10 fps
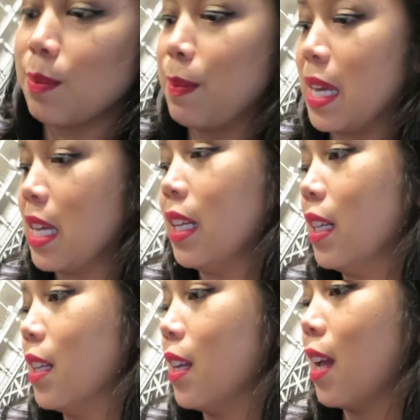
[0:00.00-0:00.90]
the meat
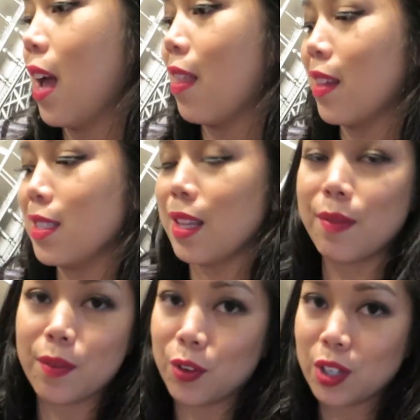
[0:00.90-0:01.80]
and then
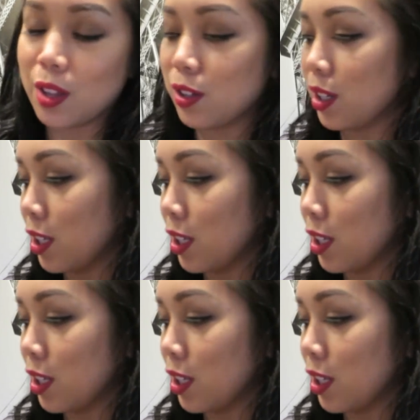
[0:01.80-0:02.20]
save it for another